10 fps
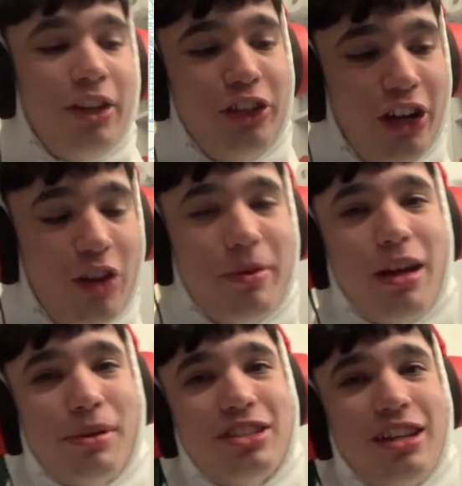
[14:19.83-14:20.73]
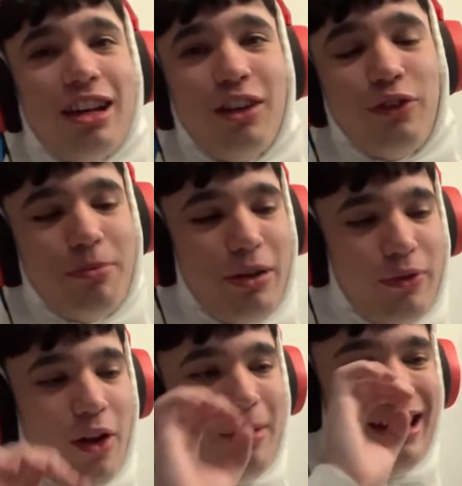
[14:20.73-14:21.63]
You know me, I'm a sucker for a bit of
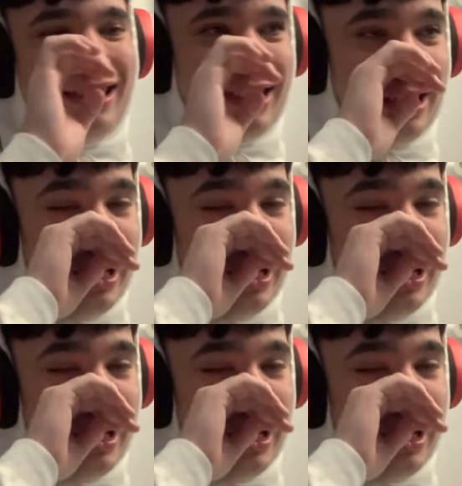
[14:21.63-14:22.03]
romance.